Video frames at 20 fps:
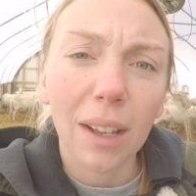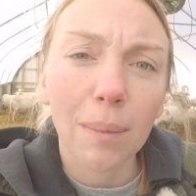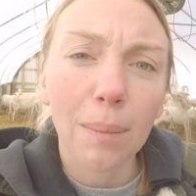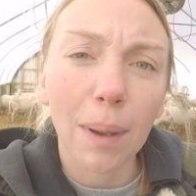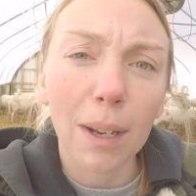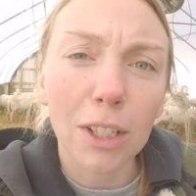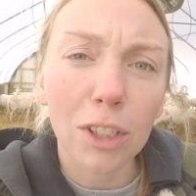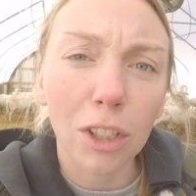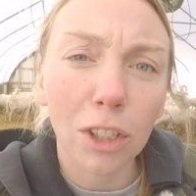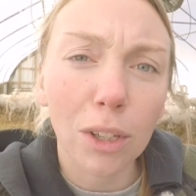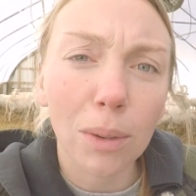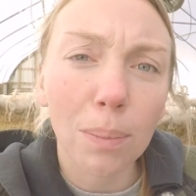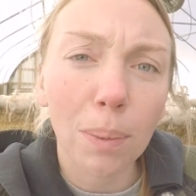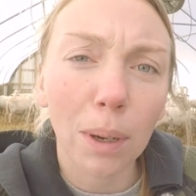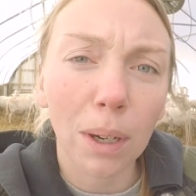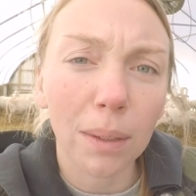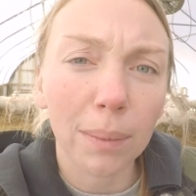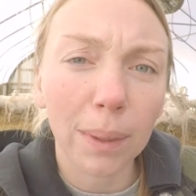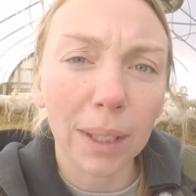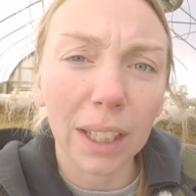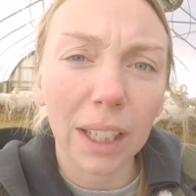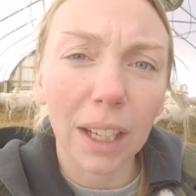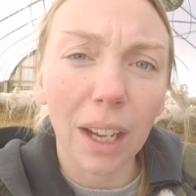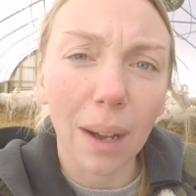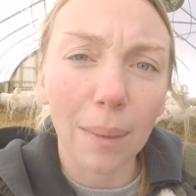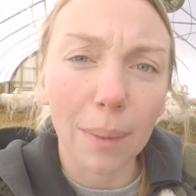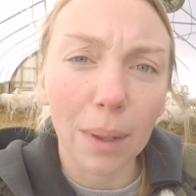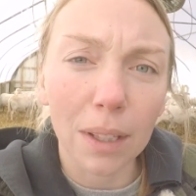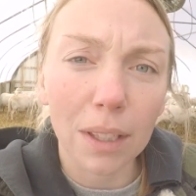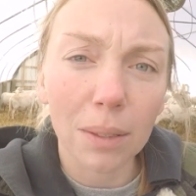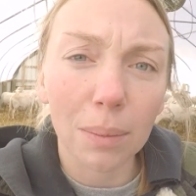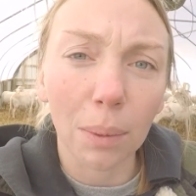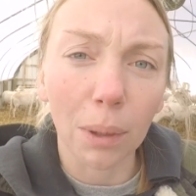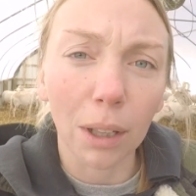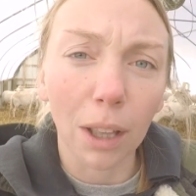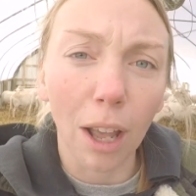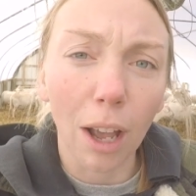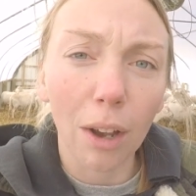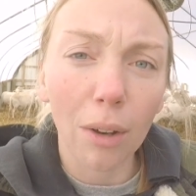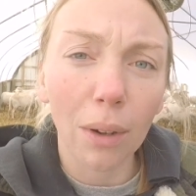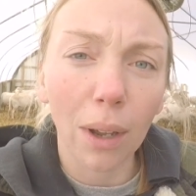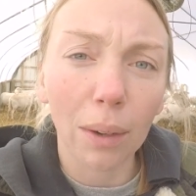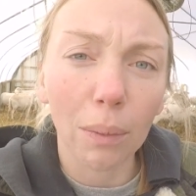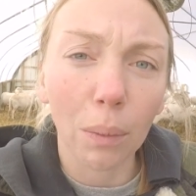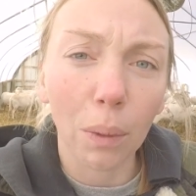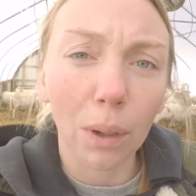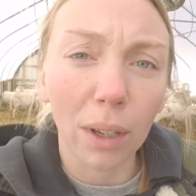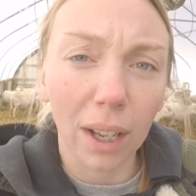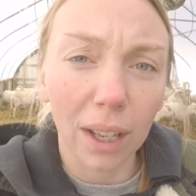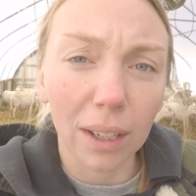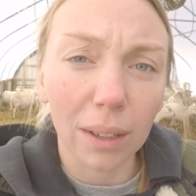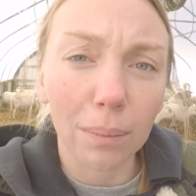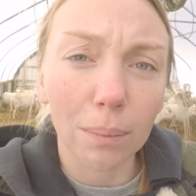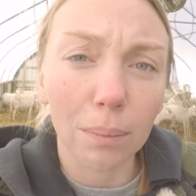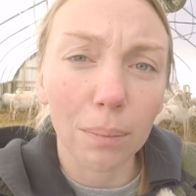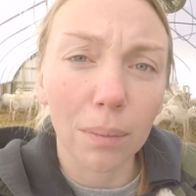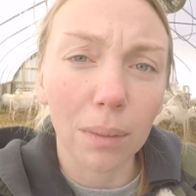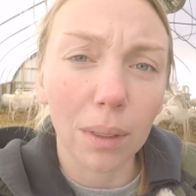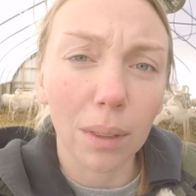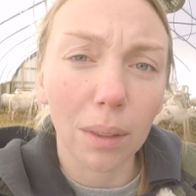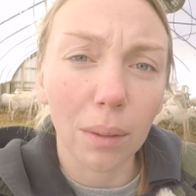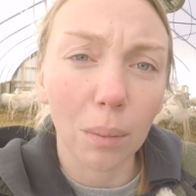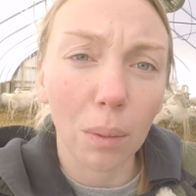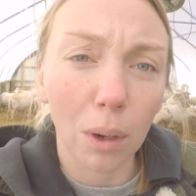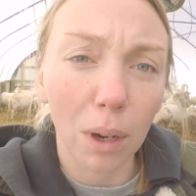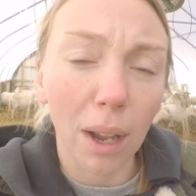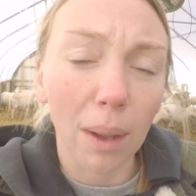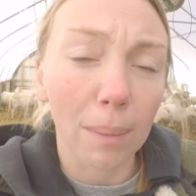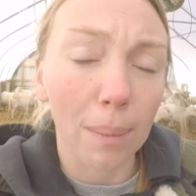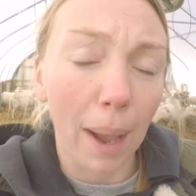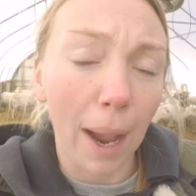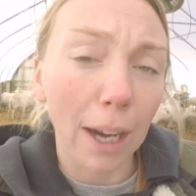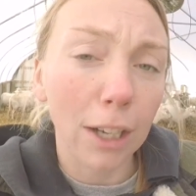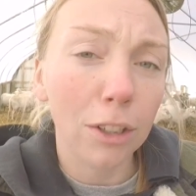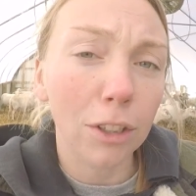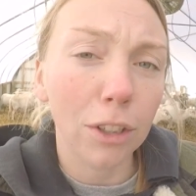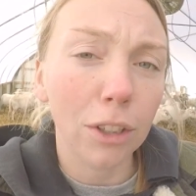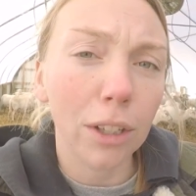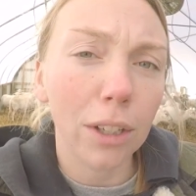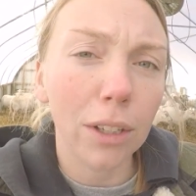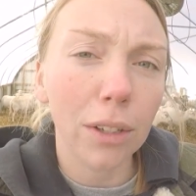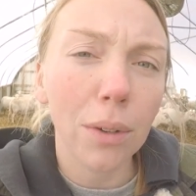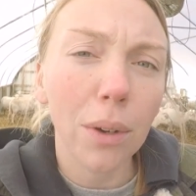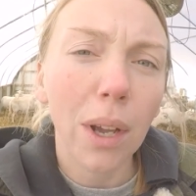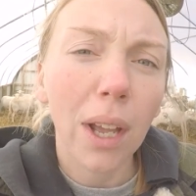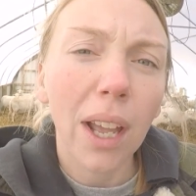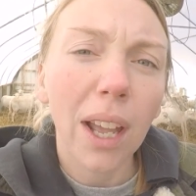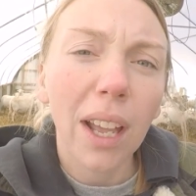make sure you put them in the comments below and we'll get them we'll get back to you.